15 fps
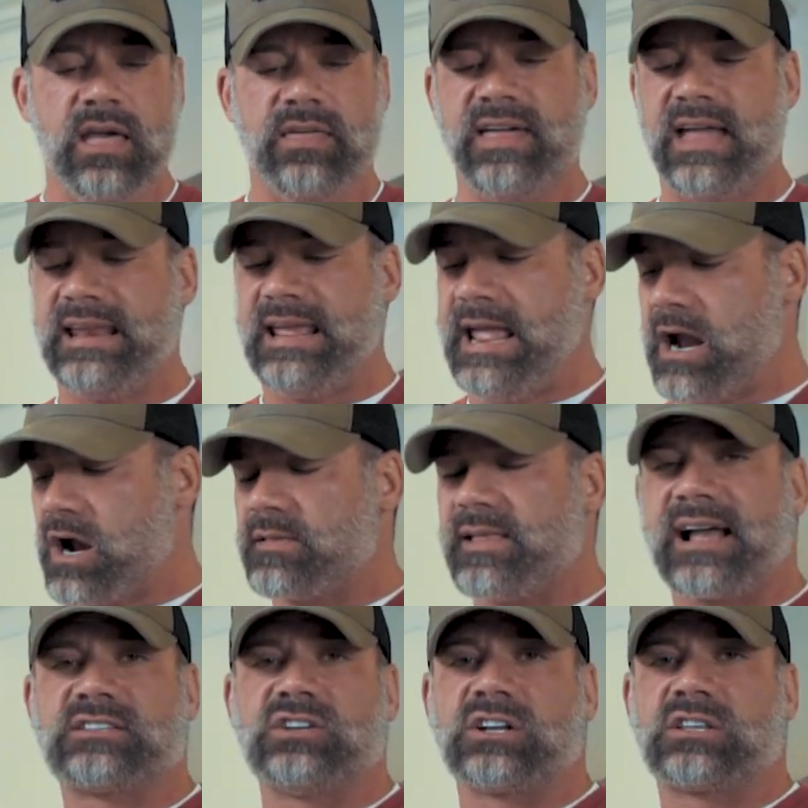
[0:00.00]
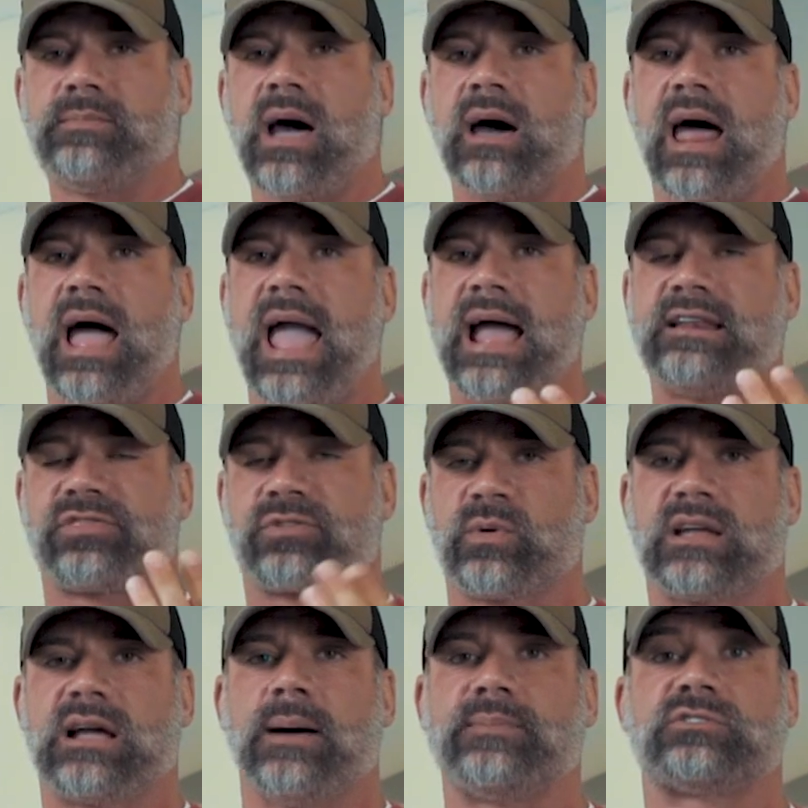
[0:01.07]
Then here, like I talked about, I had
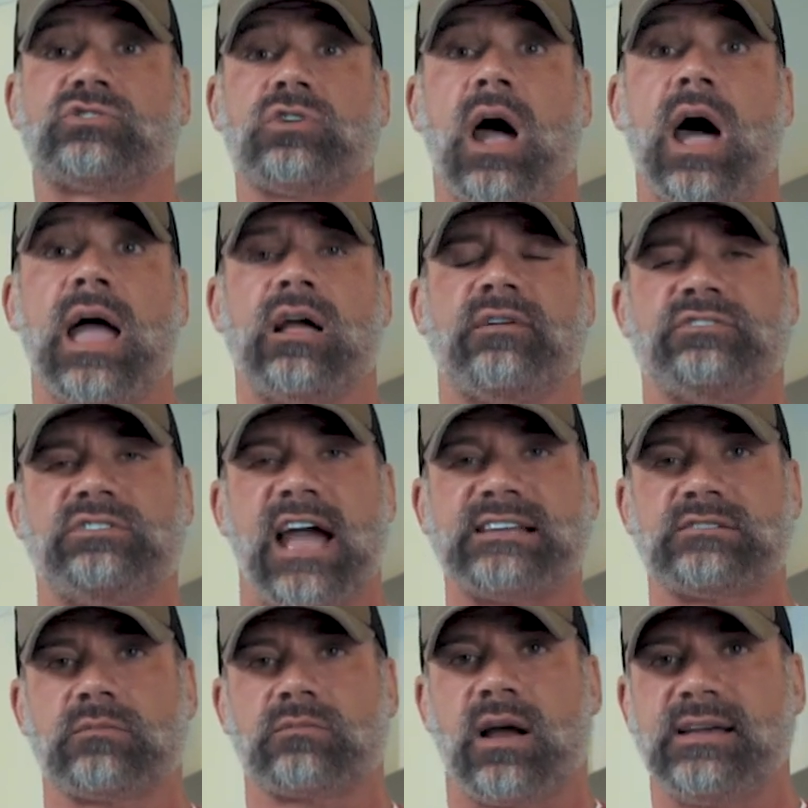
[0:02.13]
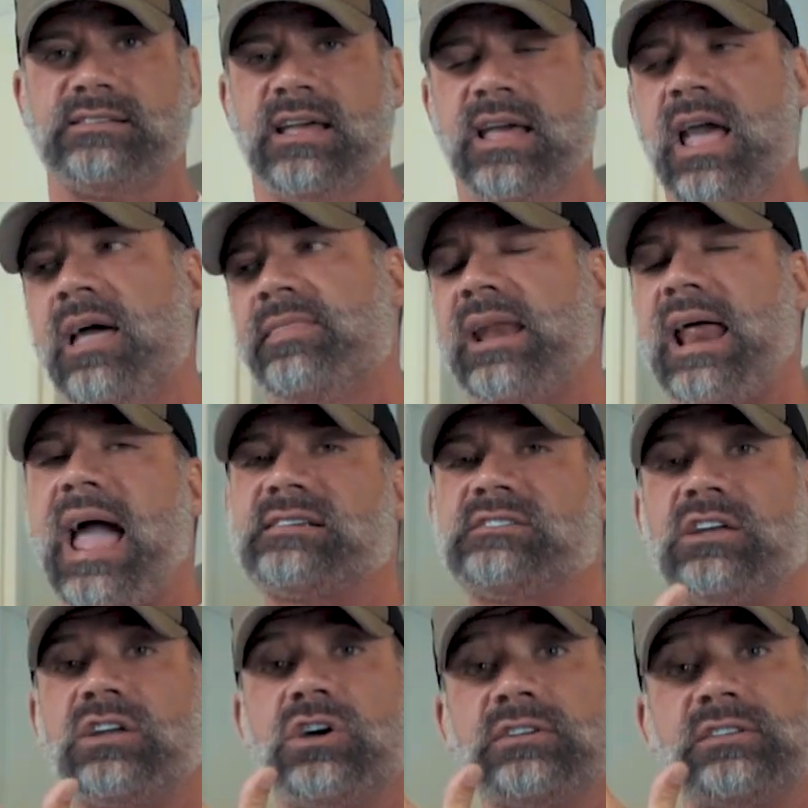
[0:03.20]
3 cups dry of jasmine rice that I
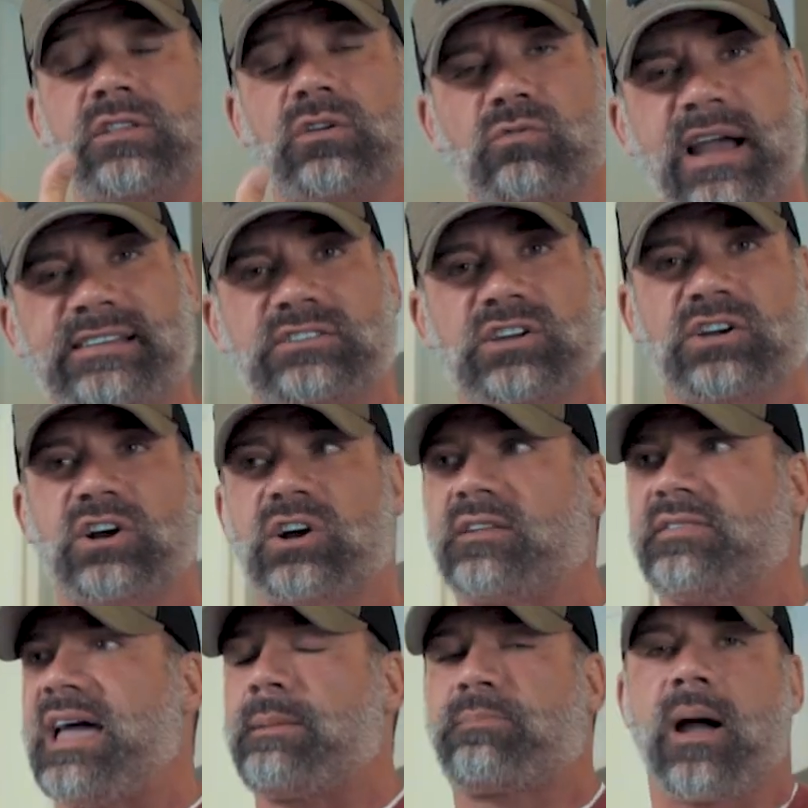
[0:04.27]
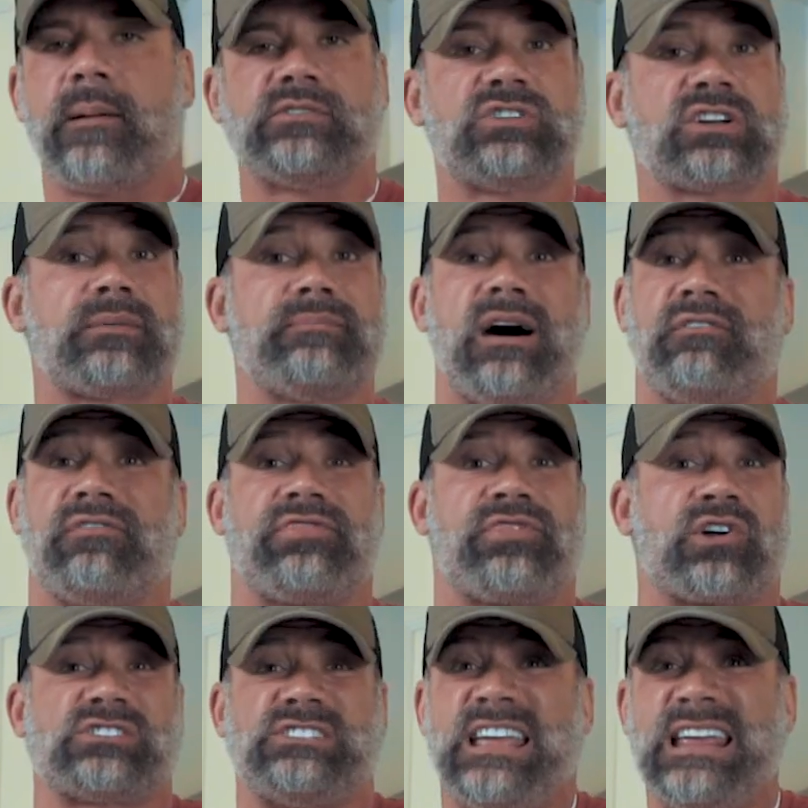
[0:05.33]
actually cooked in the rice cooker. That probably took about
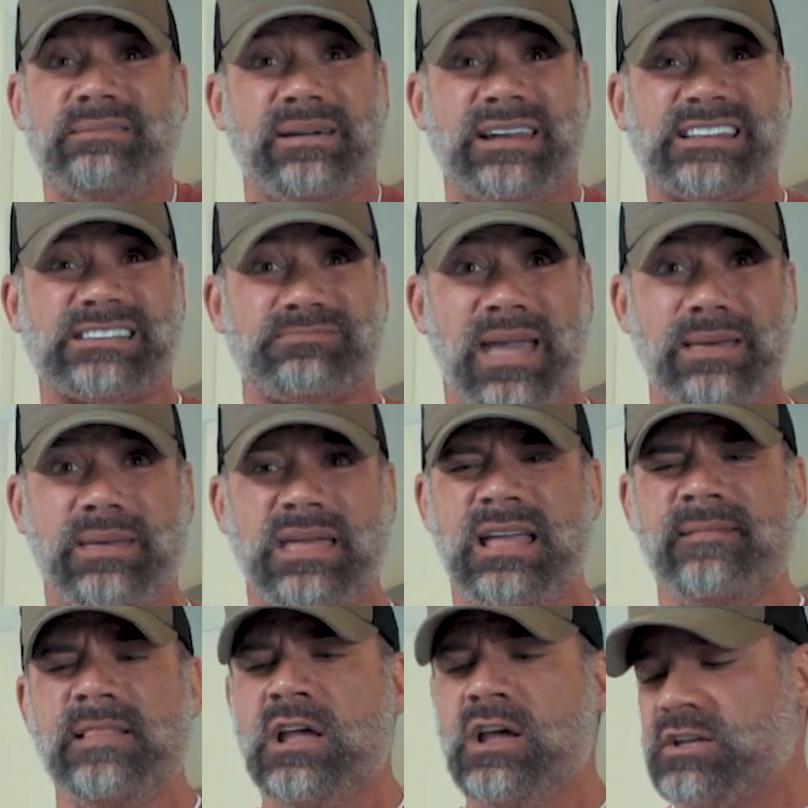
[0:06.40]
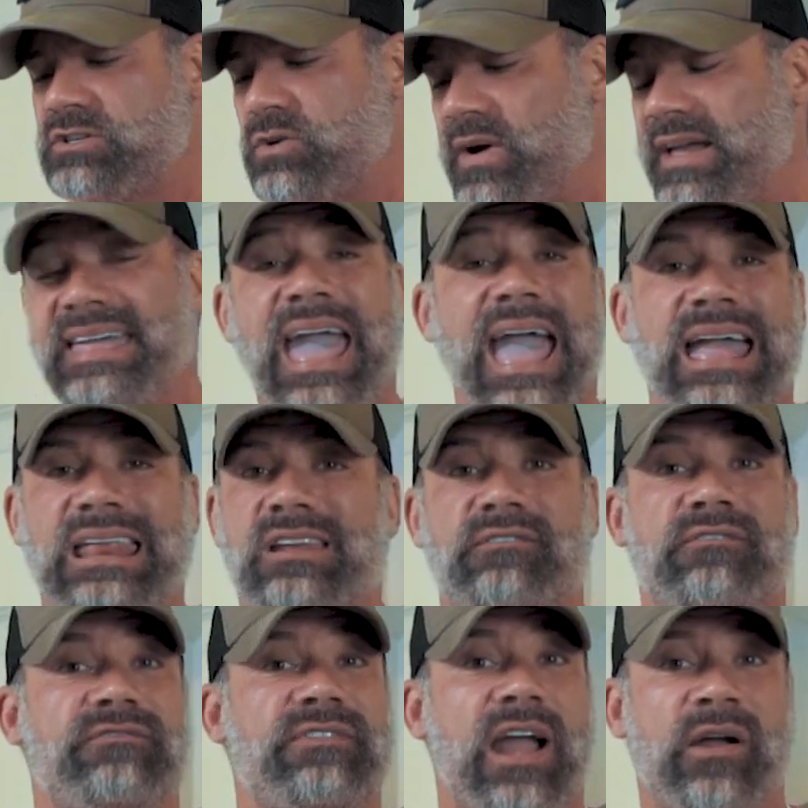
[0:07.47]
13 minutes maybe. So again,
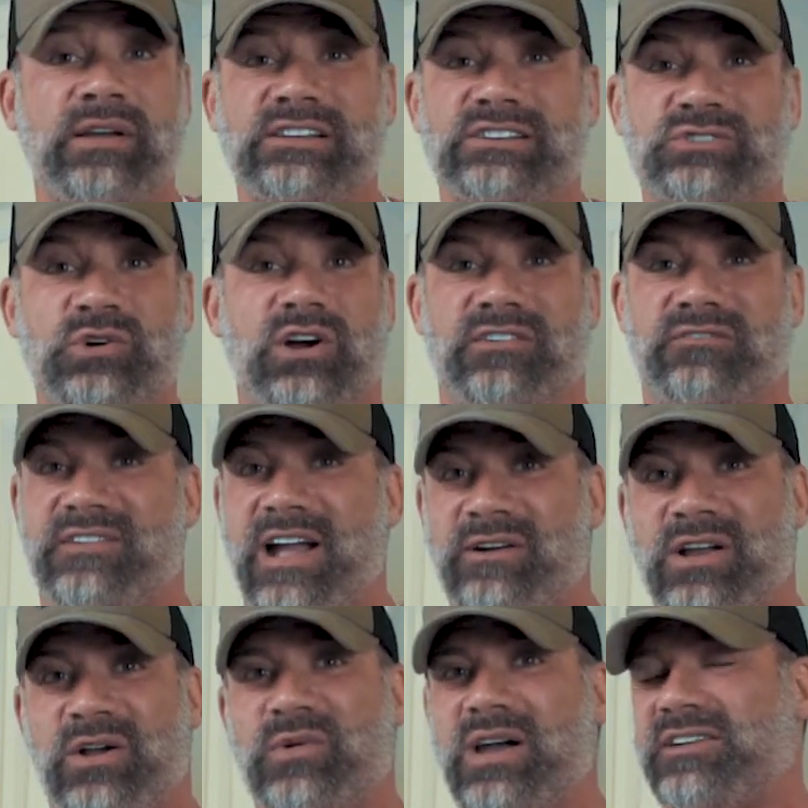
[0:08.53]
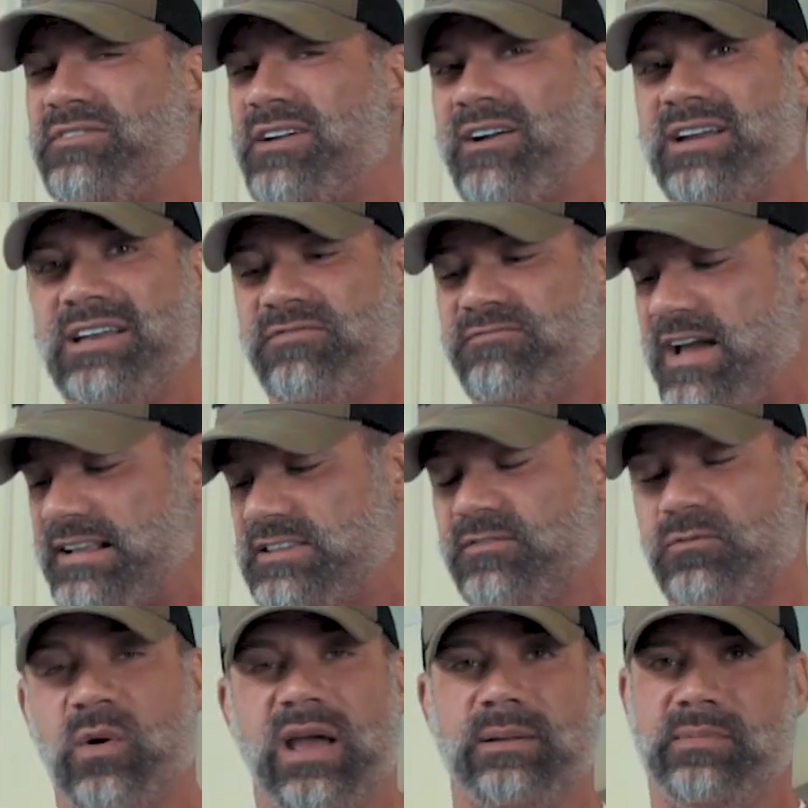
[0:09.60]
very short, very quick, very
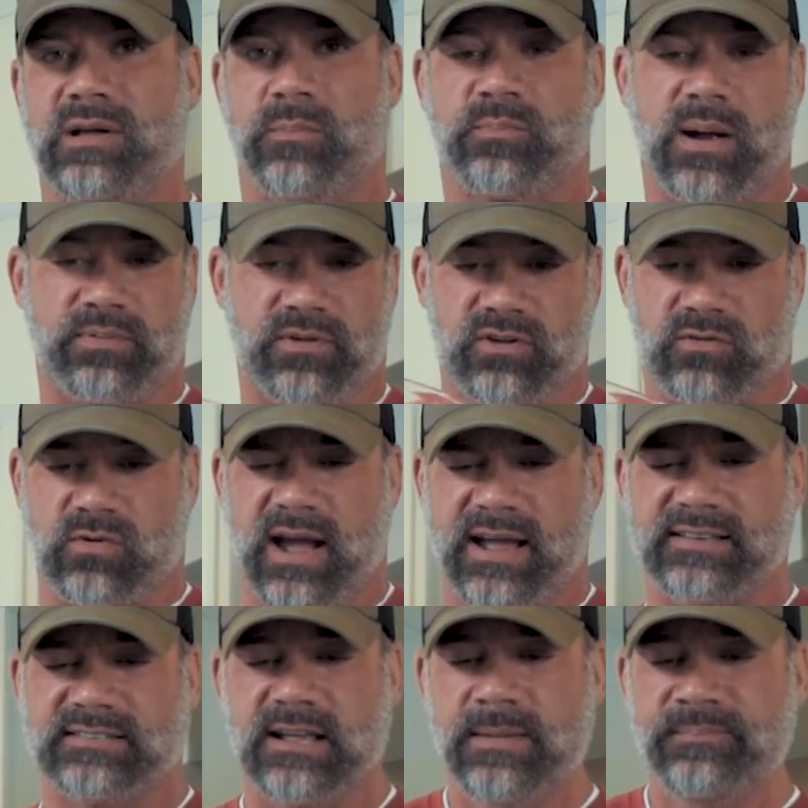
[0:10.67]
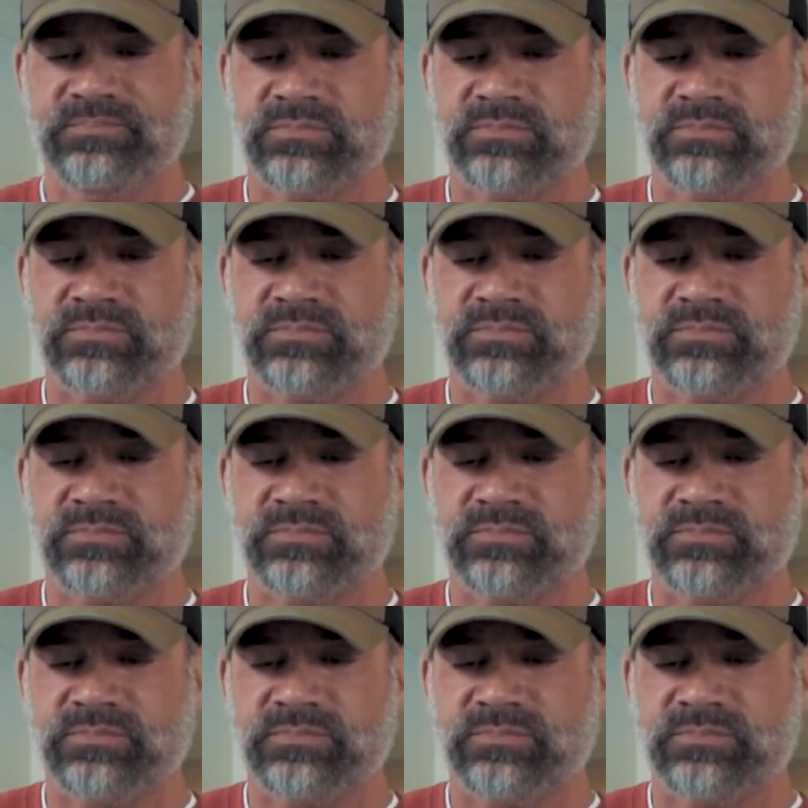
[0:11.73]
effective way to meal prep with your rice.